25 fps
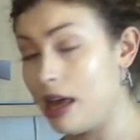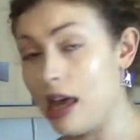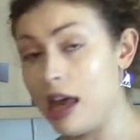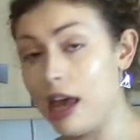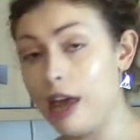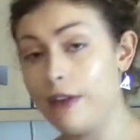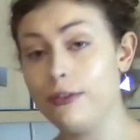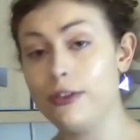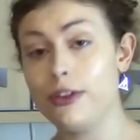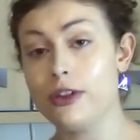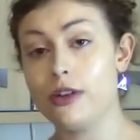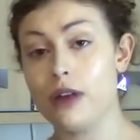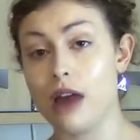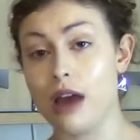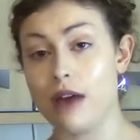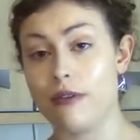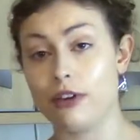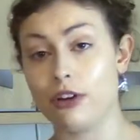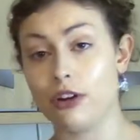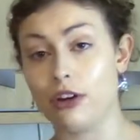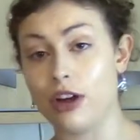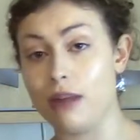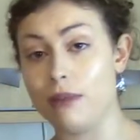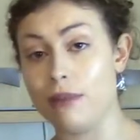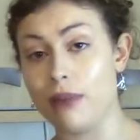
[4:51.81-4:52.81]
If you don't have
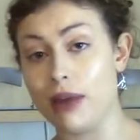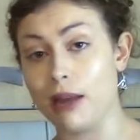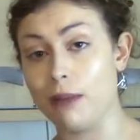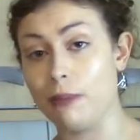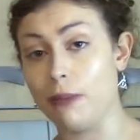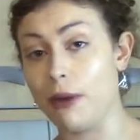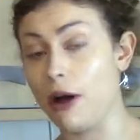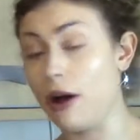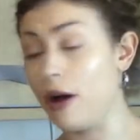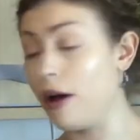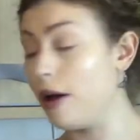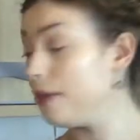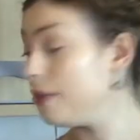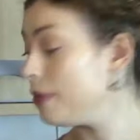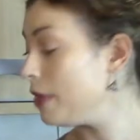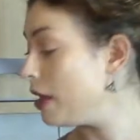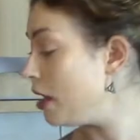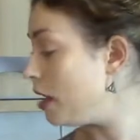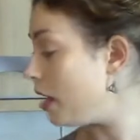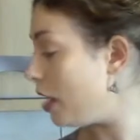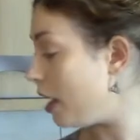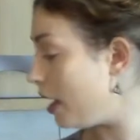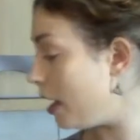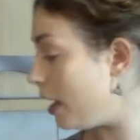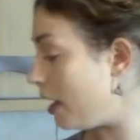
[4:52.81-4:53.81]
a great big pot,
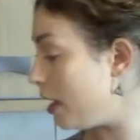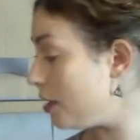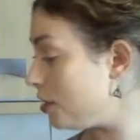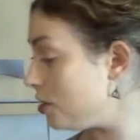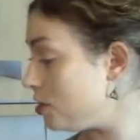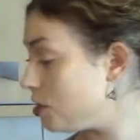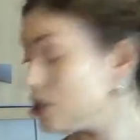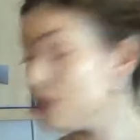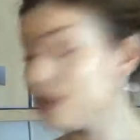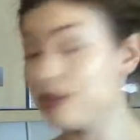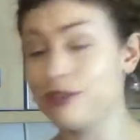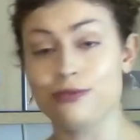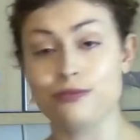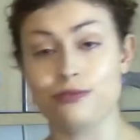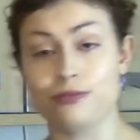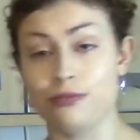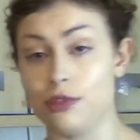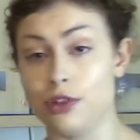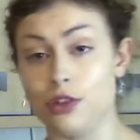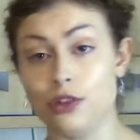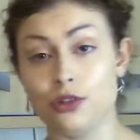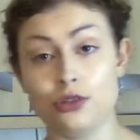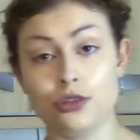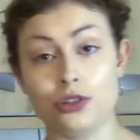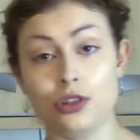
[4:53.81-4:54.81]
just
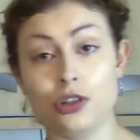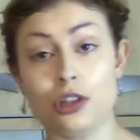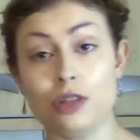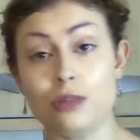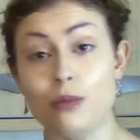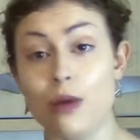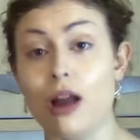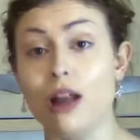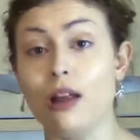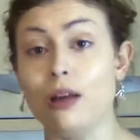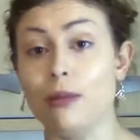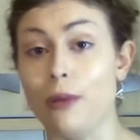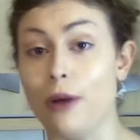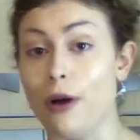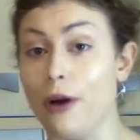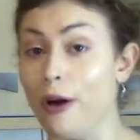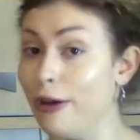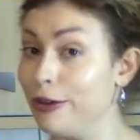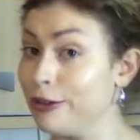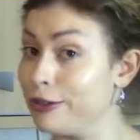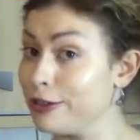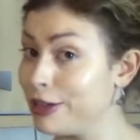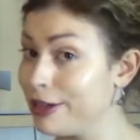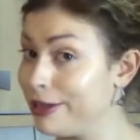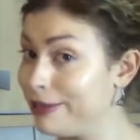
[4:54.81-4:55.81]
use 2 smaller
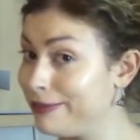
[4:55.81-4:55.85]
pots.